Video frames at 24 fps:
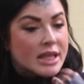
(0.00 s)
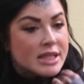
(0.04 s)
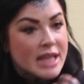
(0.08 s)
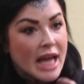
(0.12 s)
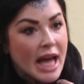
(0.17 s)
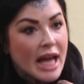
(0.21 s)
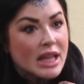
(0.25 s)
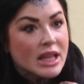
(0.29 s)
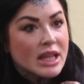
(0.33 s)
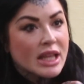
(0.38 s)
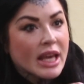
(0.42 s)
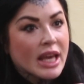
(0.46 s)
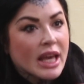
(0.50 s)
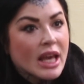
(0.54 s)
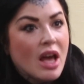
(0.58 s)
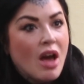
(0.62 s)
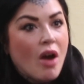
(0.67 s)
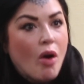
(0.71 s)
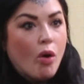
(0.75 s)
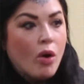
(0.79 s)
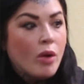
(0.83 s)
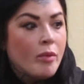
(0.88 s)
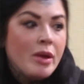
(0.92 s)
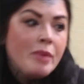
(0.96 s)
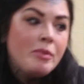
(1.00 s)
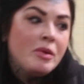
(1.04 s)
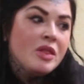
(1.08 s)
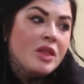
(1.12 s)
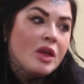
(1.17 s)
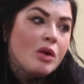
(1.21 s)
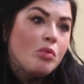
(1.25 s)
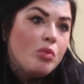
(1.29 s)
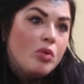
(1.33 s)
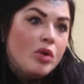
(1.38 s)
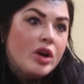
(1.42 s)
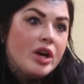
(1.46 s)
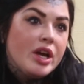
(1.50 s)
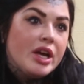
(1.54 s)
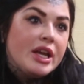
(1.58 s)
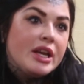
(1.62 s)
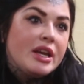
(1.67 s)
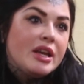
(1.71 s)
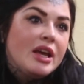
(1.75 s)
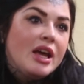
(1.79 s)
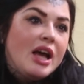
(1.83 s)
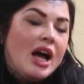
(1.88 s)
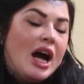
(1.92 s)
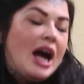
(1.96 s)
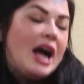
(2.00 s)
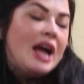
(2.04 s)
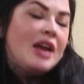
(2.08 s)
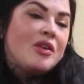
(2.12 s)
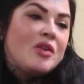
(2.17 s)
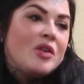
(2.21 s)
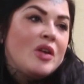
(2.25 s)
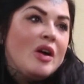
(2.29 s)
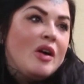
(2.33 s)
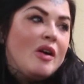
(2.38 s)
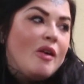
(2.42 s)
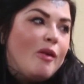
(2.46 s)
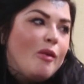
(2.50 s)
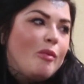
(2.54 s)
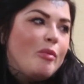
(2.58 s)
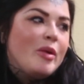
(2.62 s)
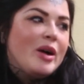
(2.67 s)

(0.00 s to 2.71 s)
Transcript: Exactly. Or maybe they would. I don't know.